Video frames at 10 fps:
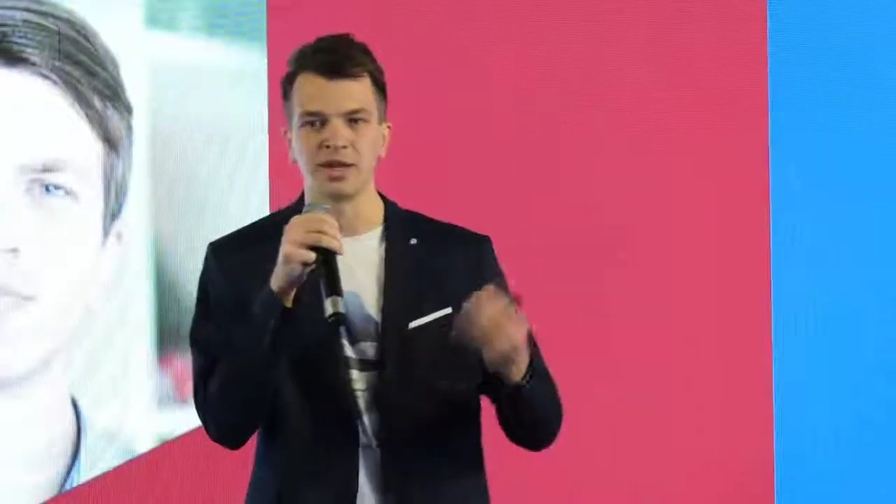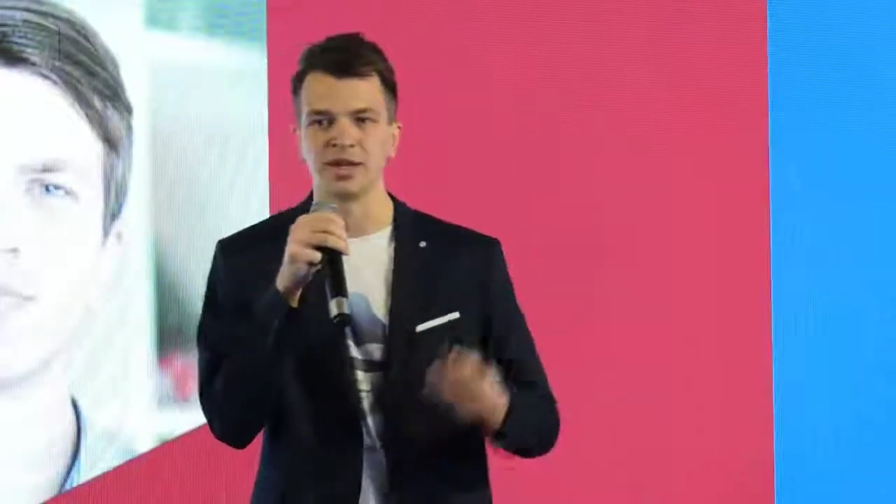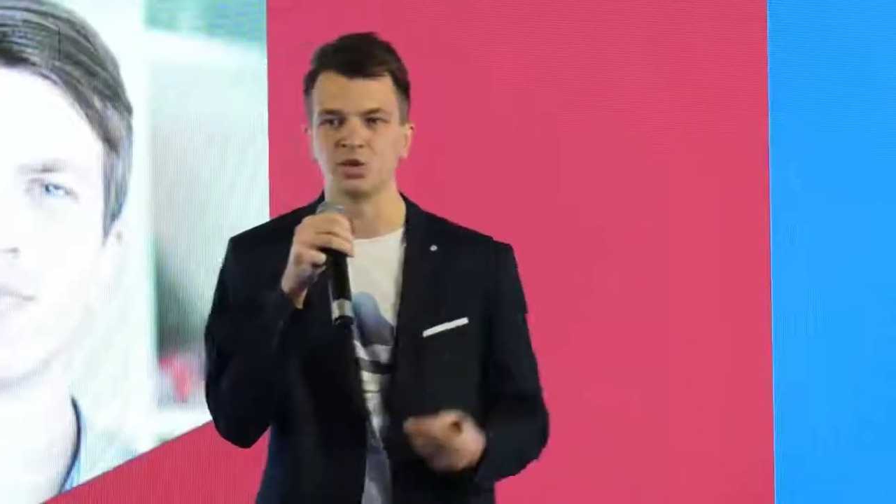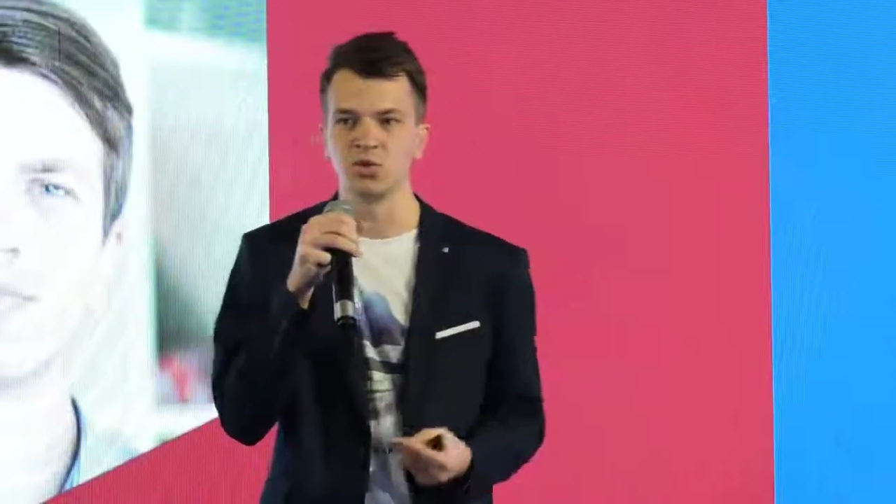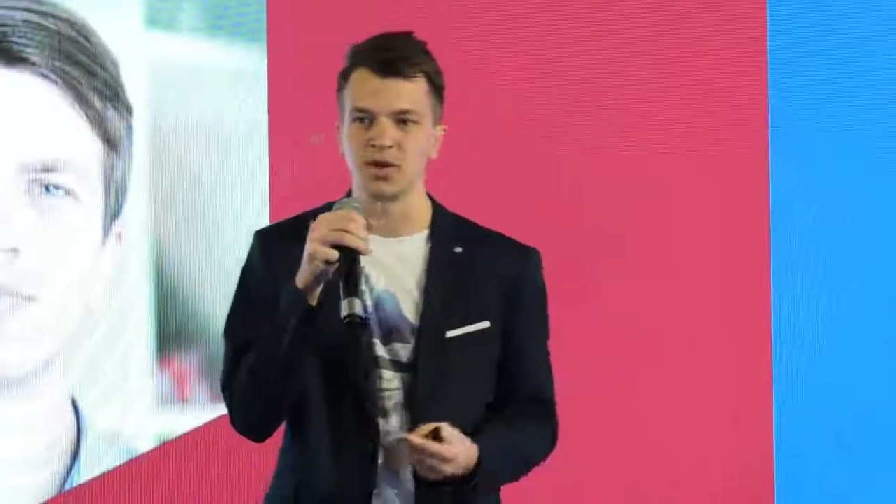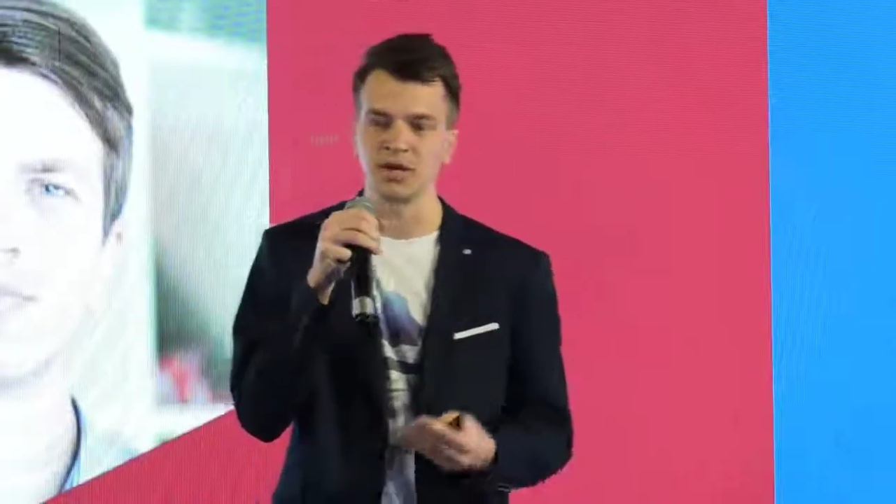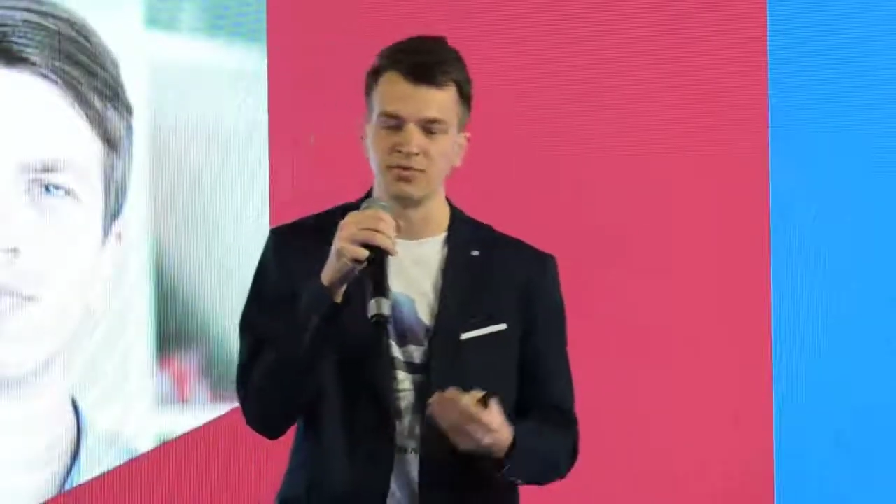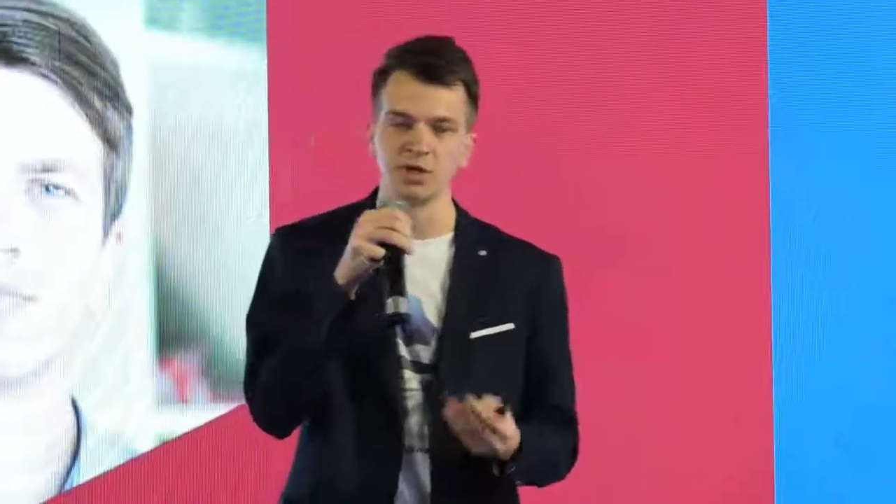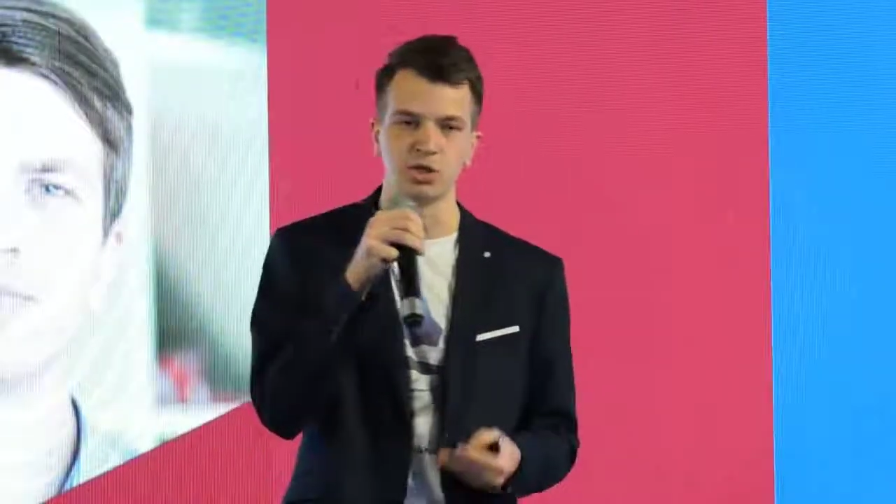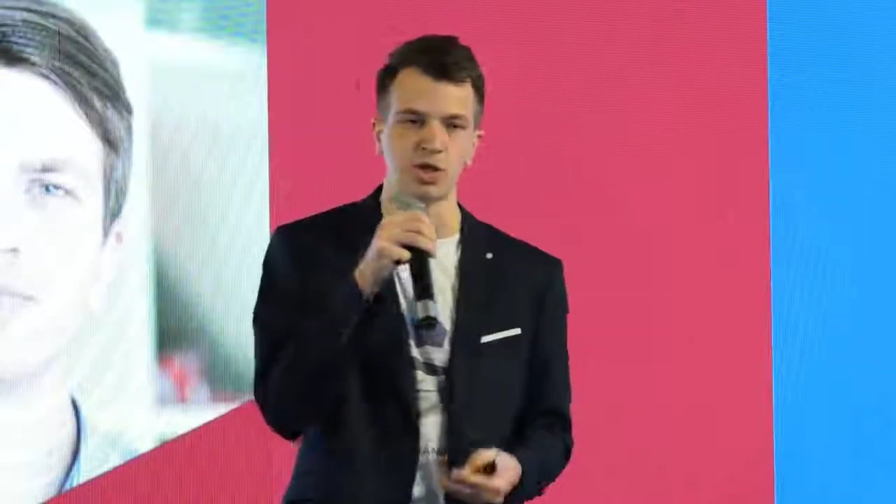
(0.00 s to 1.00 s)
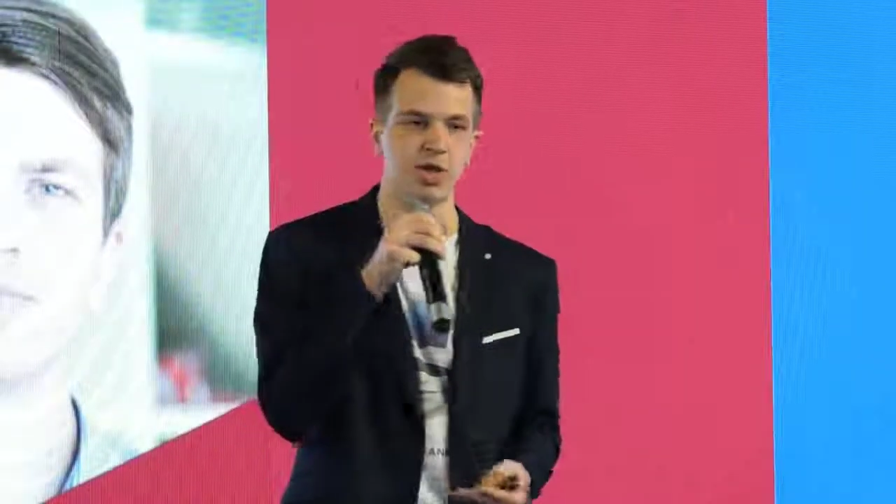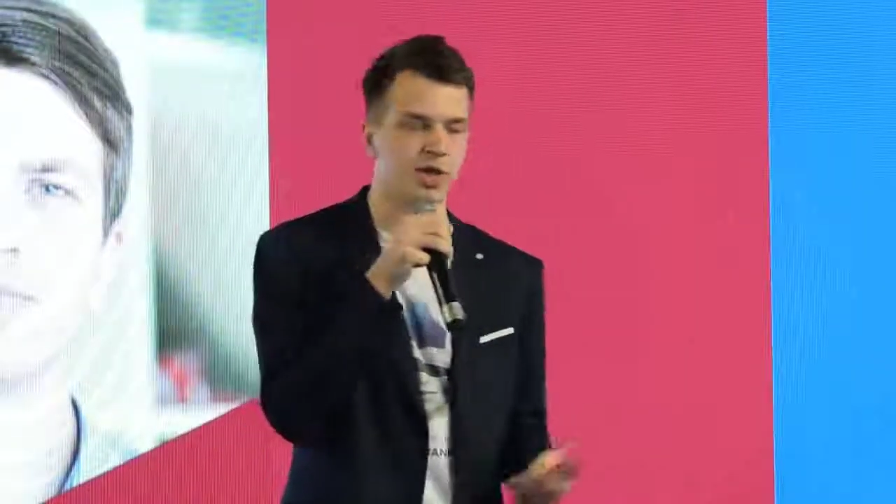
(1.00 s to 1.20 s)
individual in